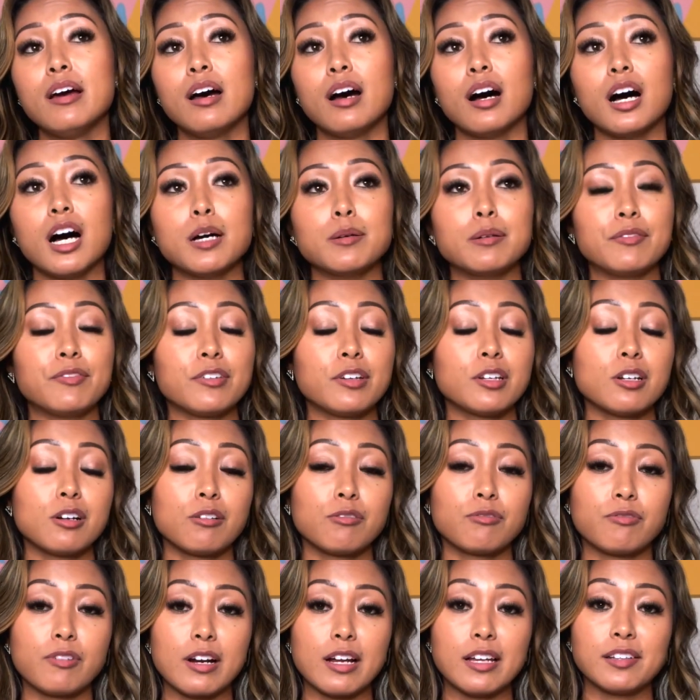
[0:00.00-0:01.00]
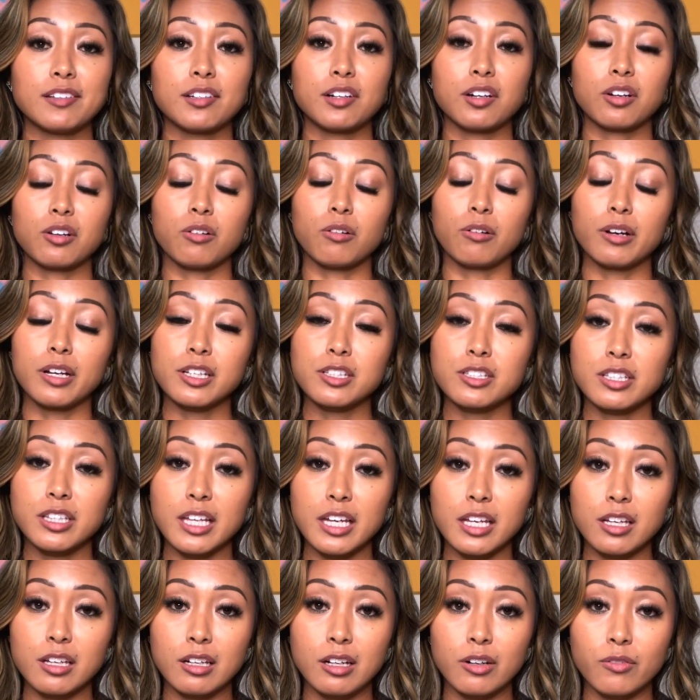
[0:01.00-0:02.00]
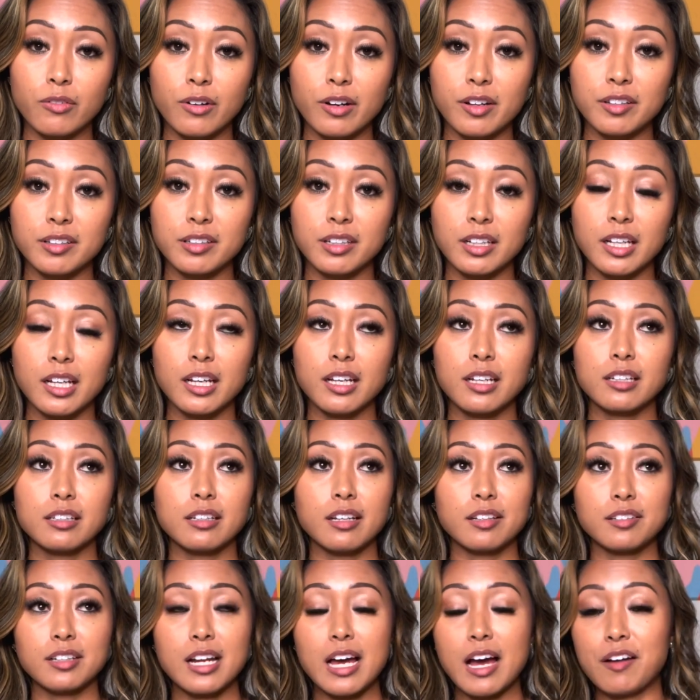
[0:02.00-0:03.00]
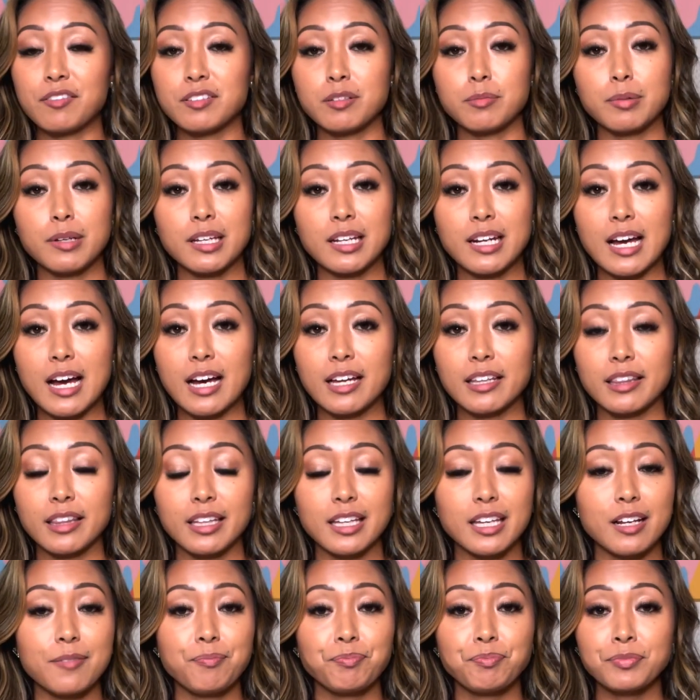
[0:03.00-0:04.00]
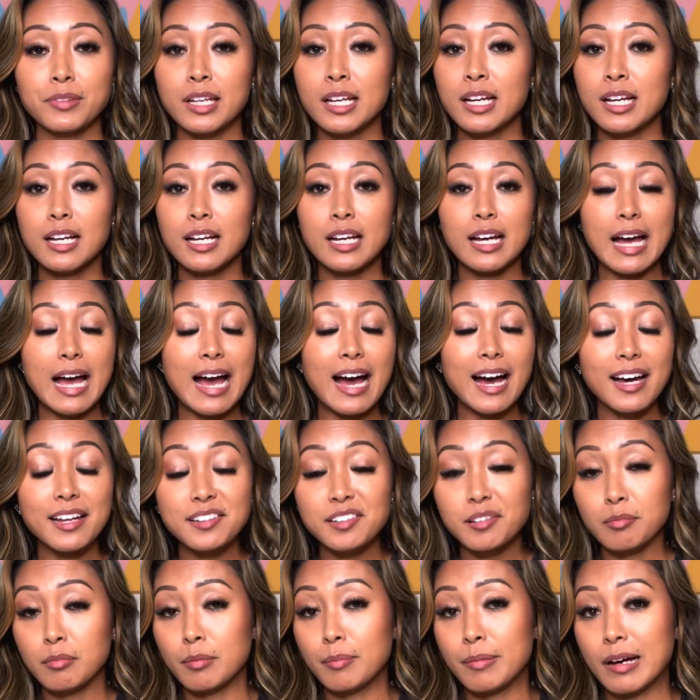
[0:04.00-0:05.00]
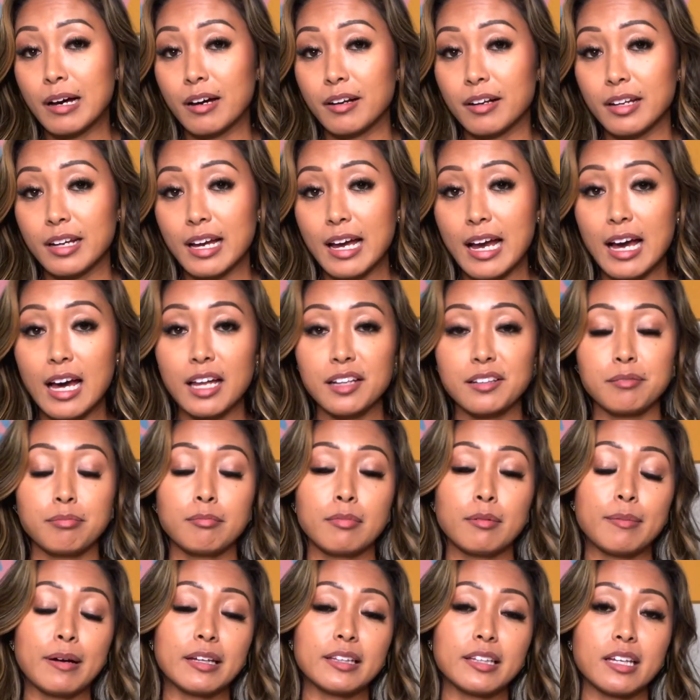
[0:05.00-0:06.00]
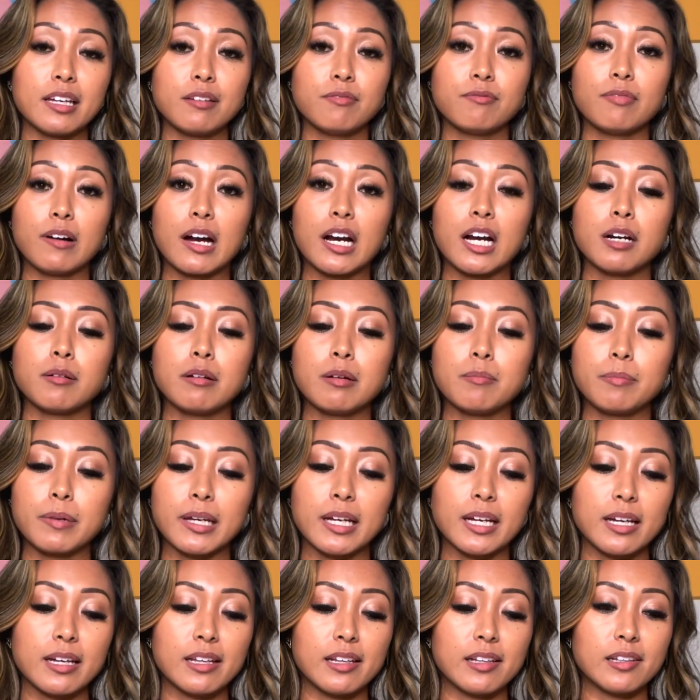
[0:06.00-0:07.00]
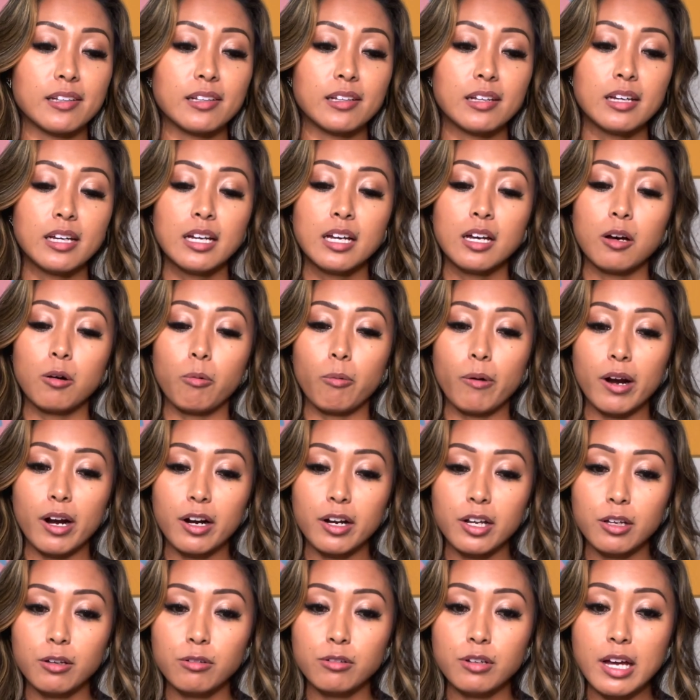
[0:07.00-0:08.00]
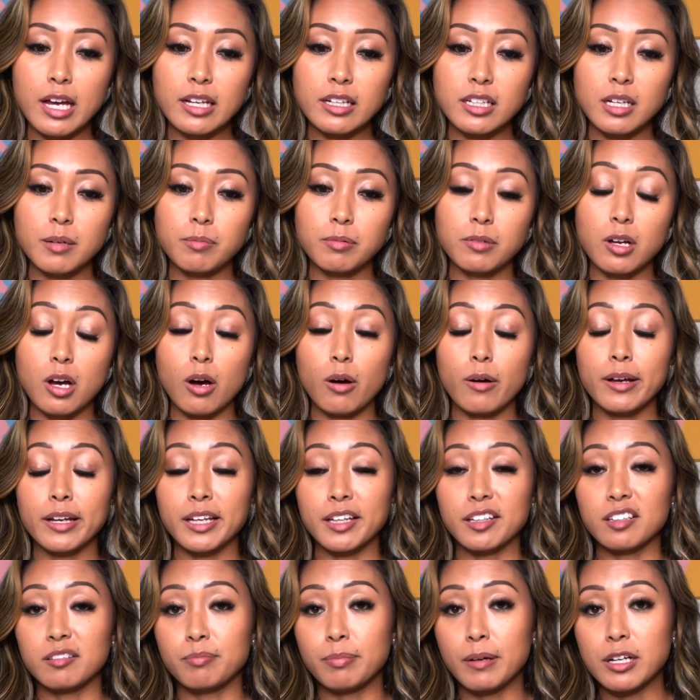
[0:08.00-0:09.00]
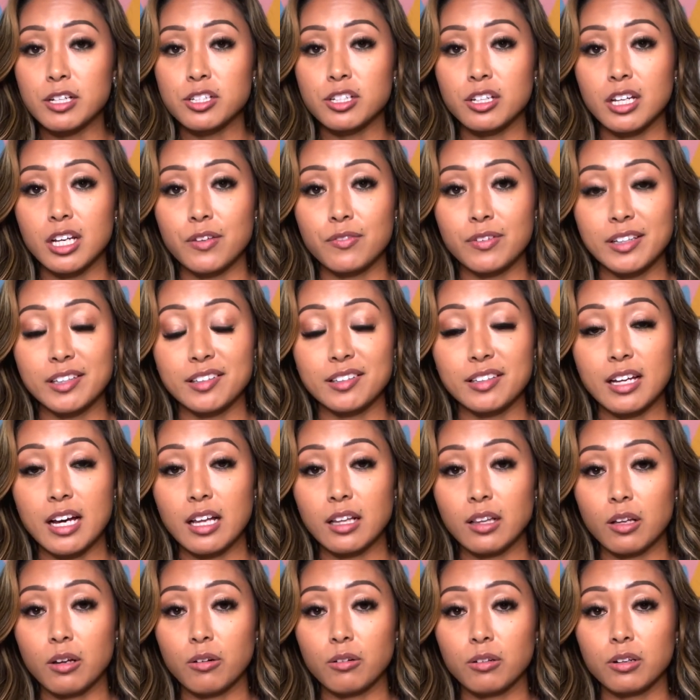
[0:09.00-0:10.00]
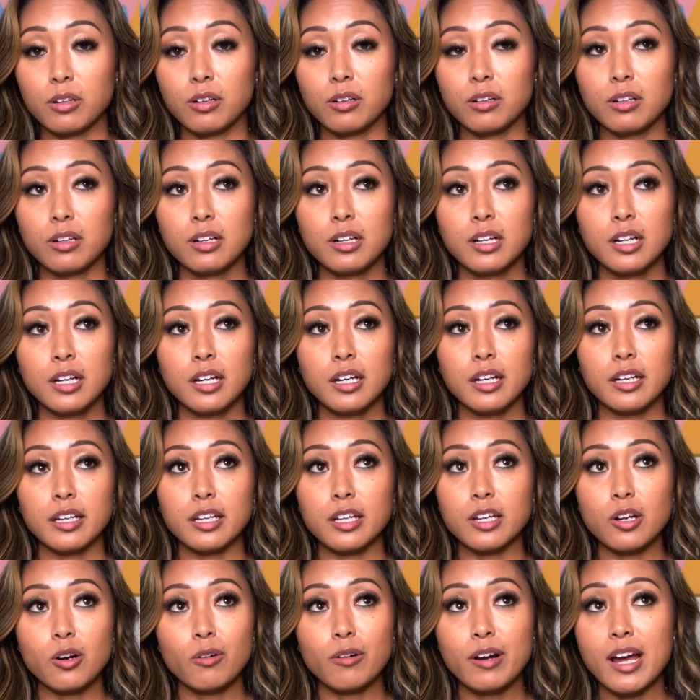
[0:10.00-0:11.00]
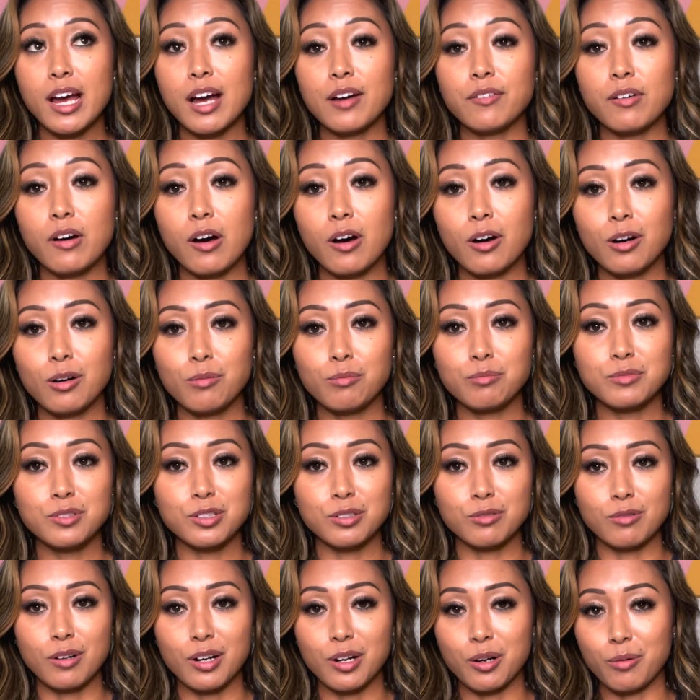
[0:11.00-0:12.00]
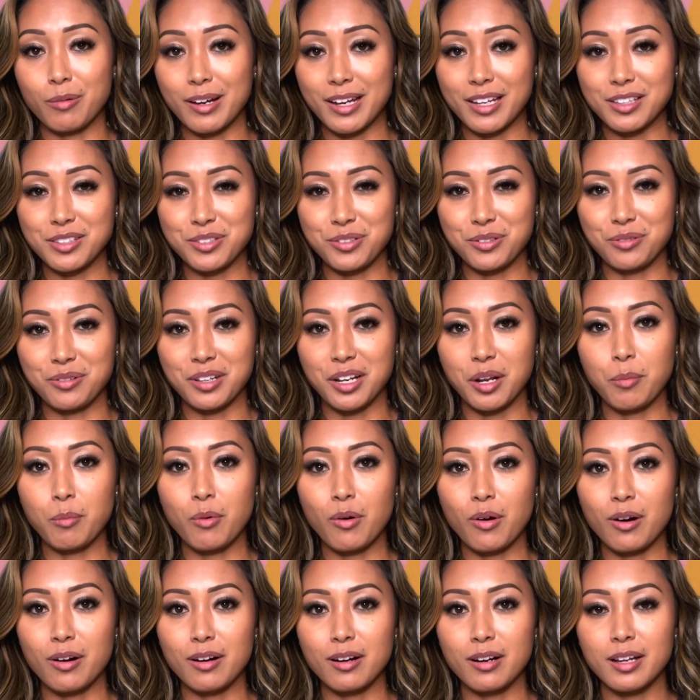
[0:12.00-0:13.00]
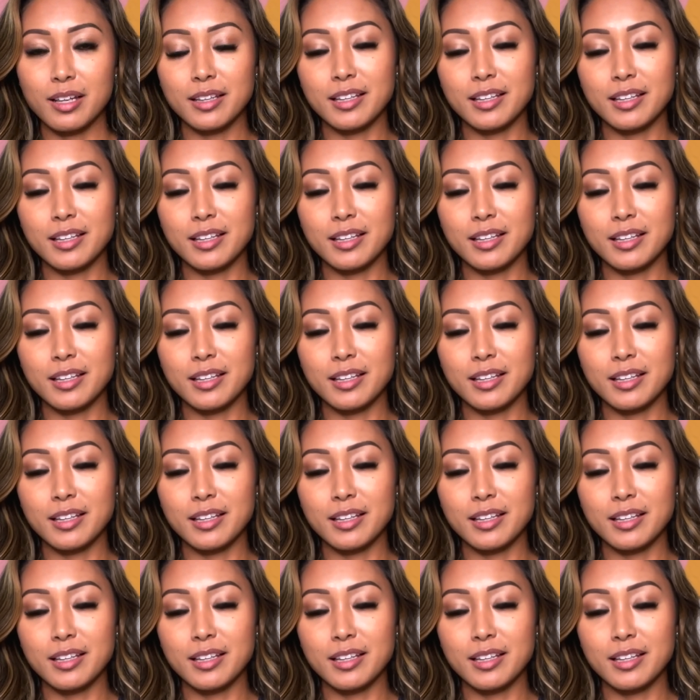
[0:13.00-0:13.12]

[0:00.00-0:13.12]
If you know friends that are going to that university, it doesn't have to be an athlete, ask them about it, ask them about the environment, because where you end up going, especially if it's not local, you don't have home to run away to anymore.